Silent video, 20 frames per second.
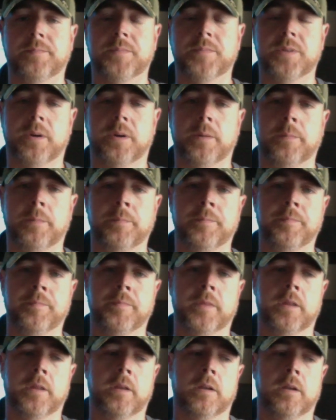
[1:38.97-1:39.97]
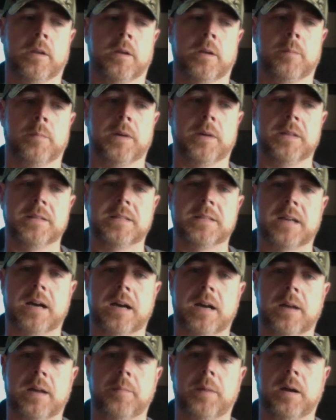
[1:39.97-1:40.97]
So by the
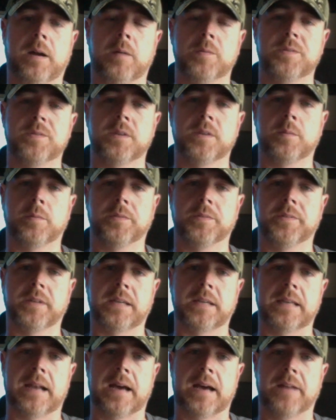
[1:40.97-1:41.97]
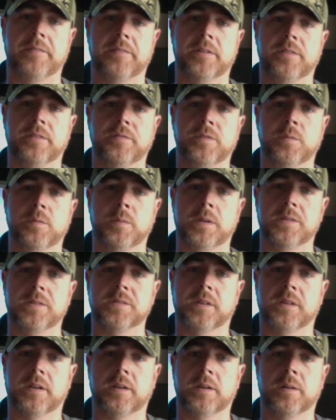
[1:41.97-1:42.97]
time I was able to get out of it a few
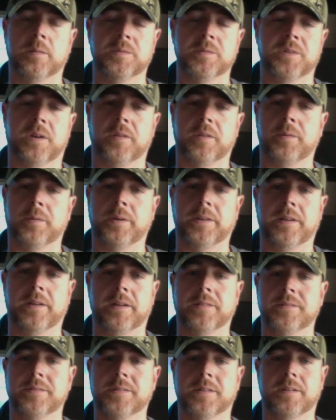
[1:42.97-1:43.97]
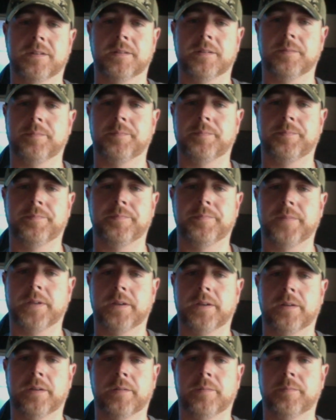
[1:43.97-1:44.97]
minutes later, it was all the way down to,
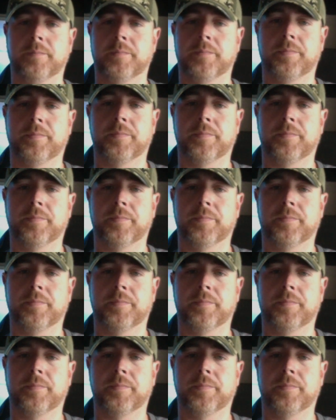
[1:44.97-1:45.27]
you know,